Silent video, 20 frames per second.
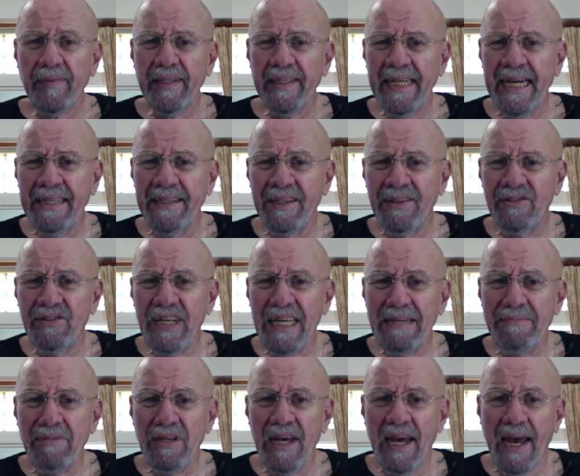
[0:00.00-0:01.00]
At the
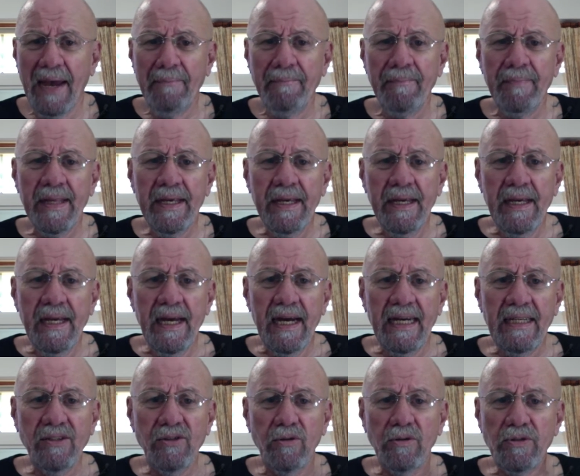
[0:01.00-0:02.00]
same time, I
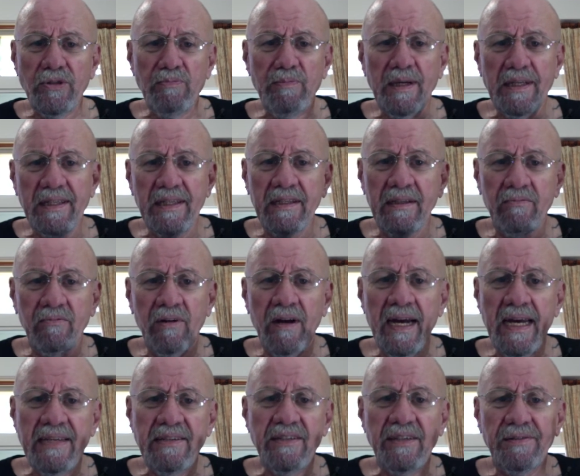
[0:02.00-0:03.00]
told you about the
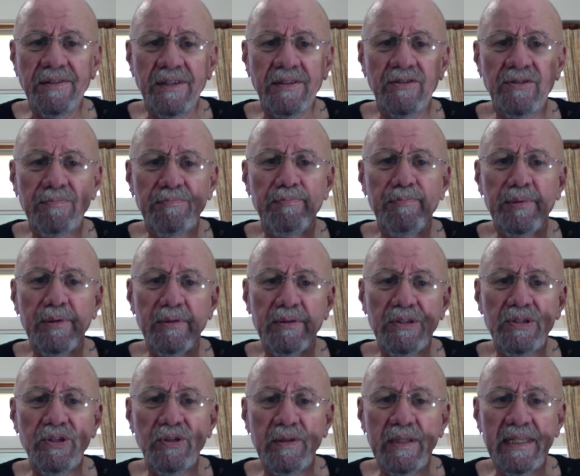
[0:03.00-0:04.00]
rise of the
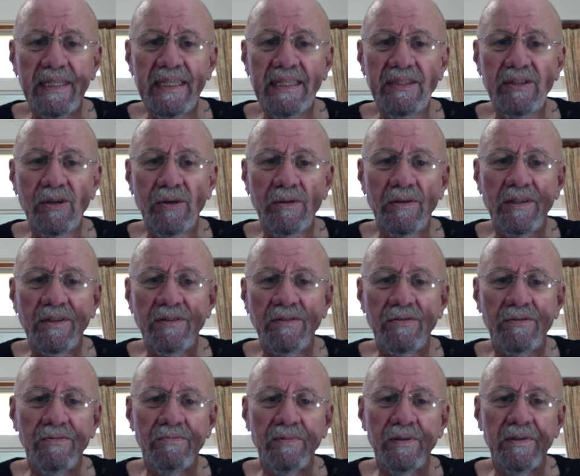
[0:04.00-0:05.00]
spiritual ego,
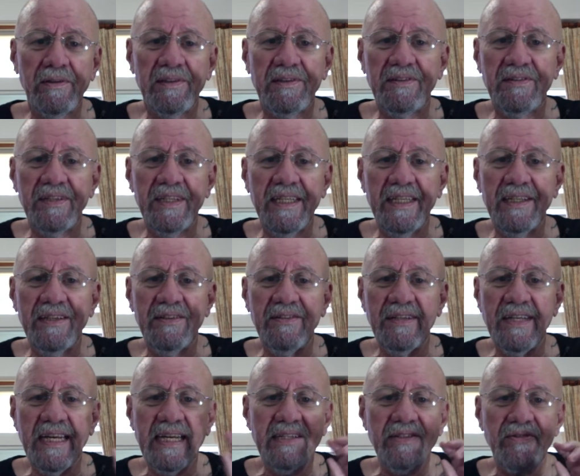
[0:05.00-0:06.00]
this real insidious,
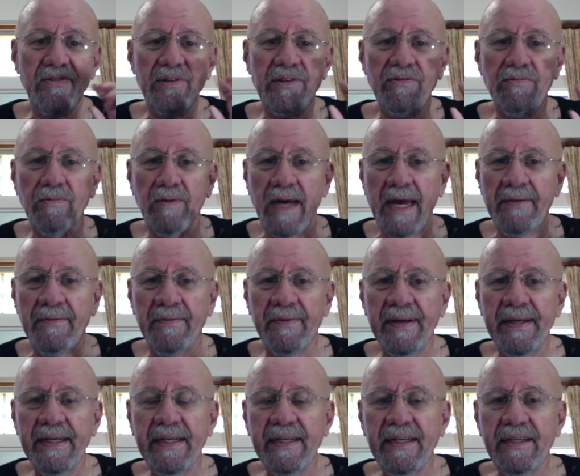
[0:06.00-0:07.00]
dangerous one,
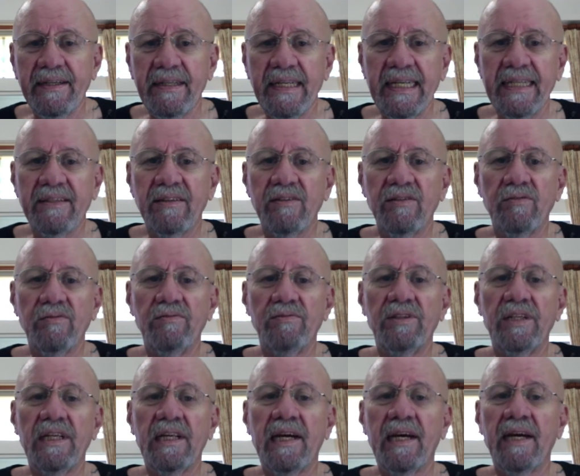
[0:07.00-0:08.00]
that
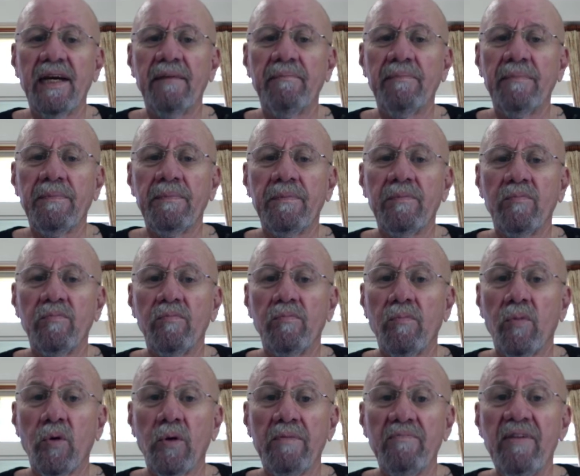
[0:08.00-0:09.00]
I'm
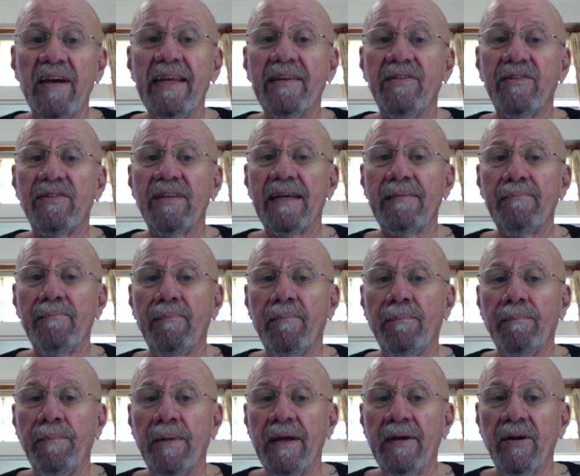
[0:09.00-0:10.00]
more advanced, I'm
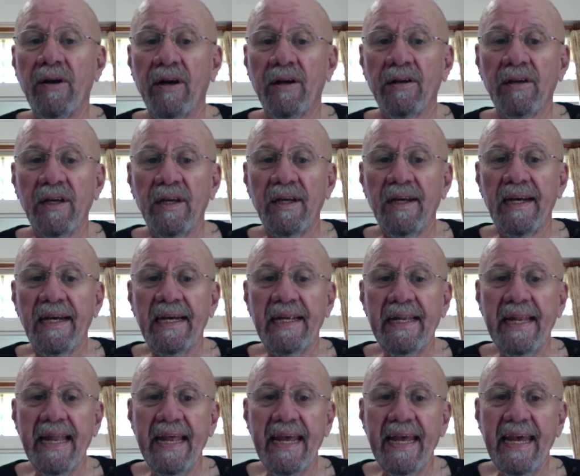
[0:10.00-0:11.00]
better.
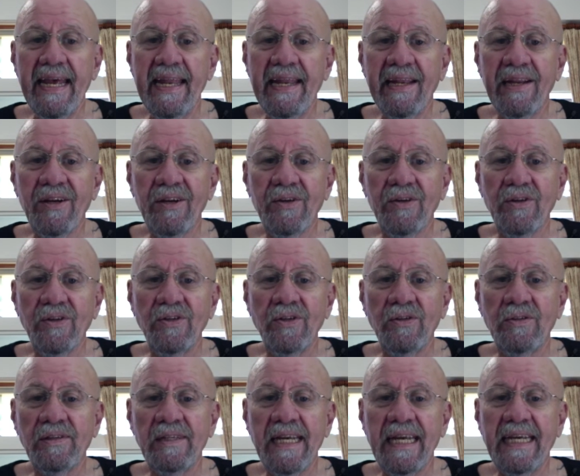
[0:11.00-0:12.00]
And then you're
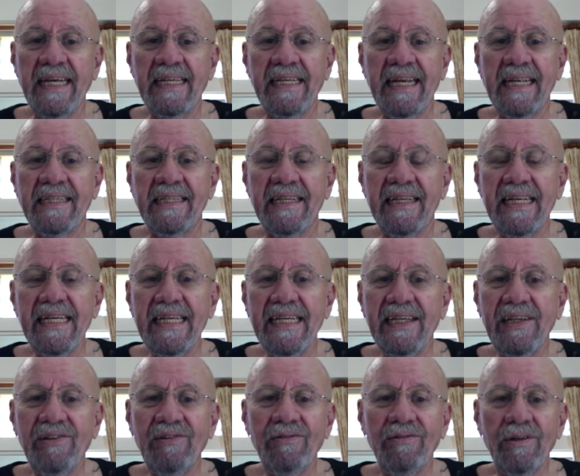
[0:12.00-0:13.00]
taken at the
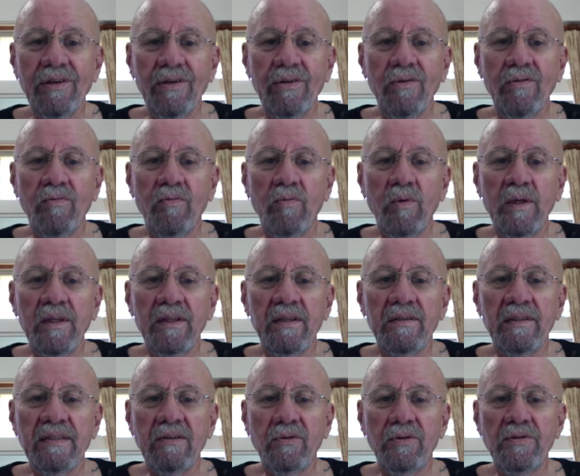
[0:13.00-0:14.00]
knees with a
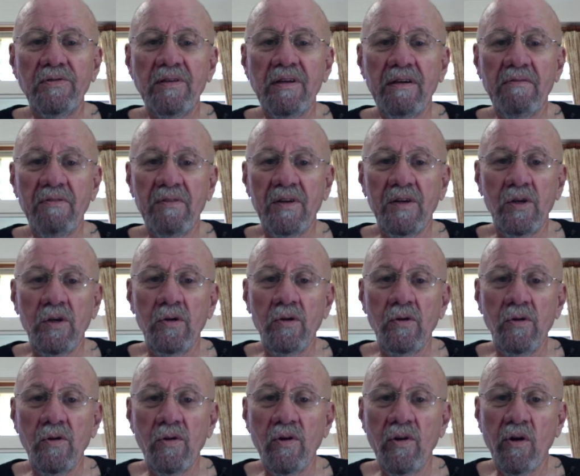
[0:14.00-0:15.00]
dose of
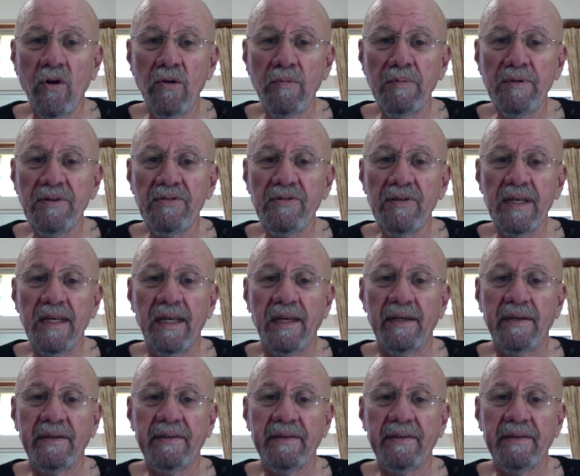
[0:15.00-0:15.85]
normalcy.